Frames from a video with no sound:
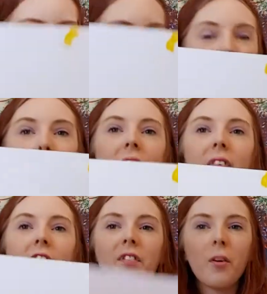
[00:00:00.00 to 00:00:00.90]
is actually my
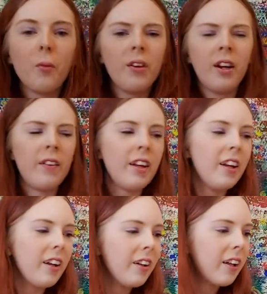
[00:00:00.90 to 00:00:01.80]
favourite one, I
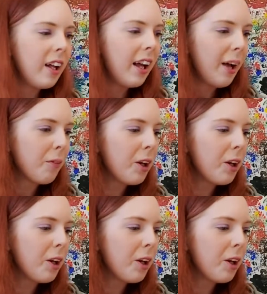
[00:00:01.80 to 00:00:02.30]
think. I'm